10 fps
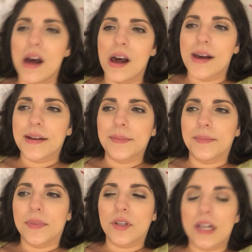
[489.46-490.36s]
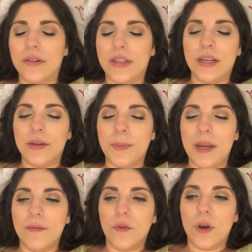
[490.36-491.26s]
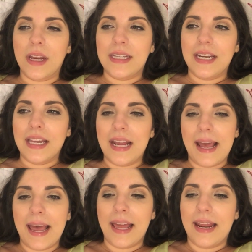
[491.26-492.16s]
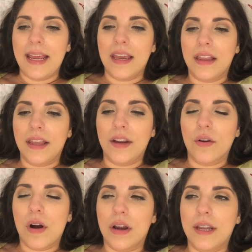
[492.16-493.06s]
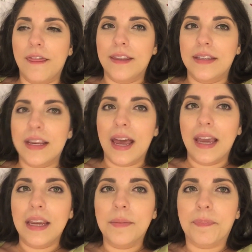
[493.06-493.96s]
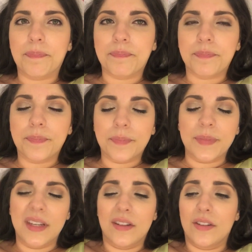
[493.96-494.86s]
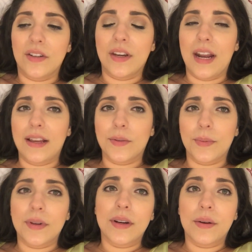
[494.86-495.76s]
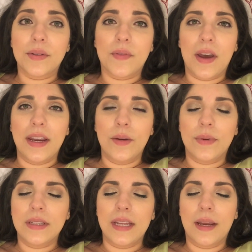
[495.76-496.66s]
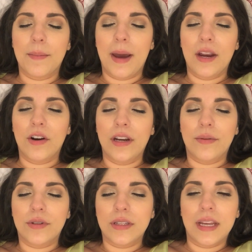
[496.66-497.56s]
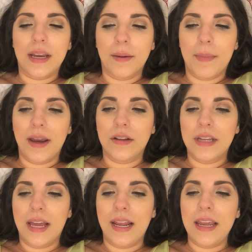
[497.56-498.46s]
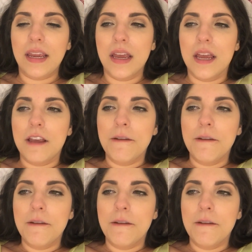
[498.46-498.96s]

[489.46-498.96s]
Um, so I don't think it was painful. I did get a headache later on in the day. I just took an aspirin and I was fine. It wasn't like a migraine. It was just like a mild headache.